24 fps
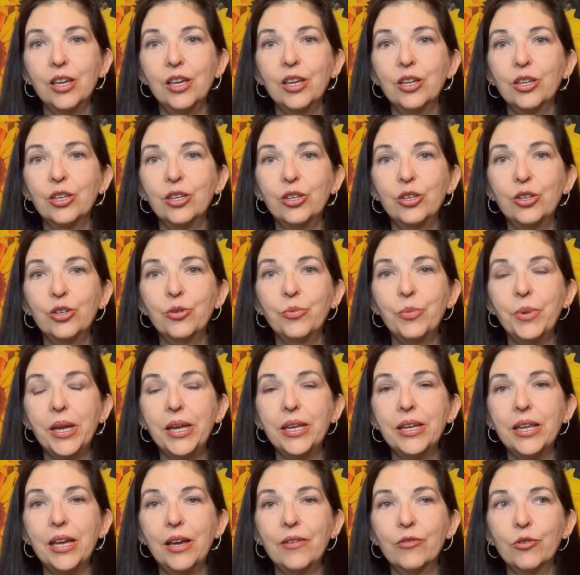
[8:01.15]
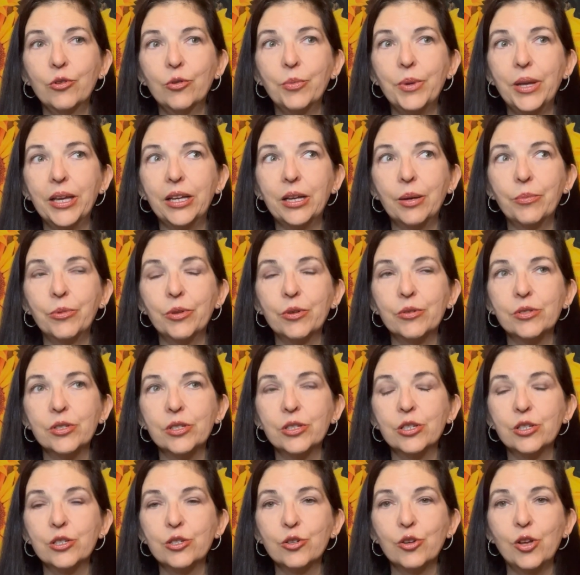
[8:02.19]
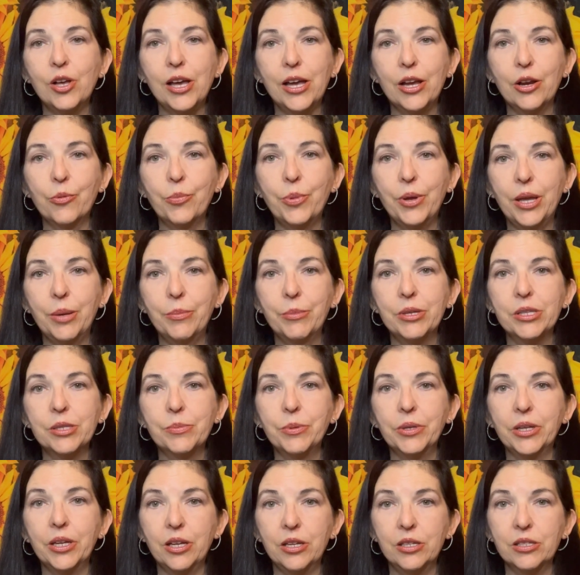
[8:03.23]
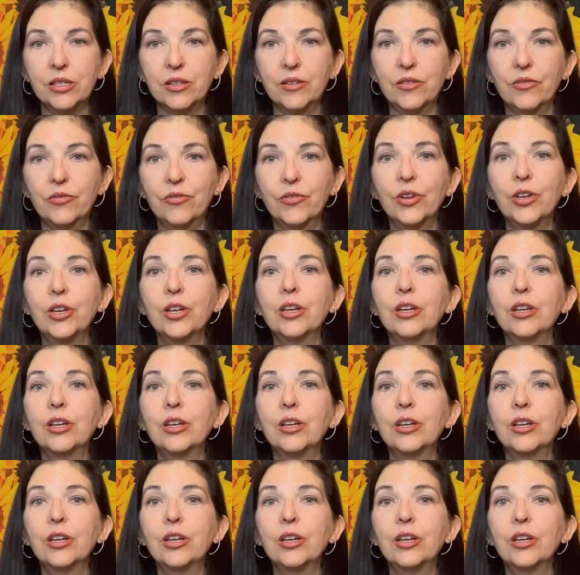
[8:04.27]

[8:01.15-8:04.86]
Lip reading: you may never make up those additional higher payments because of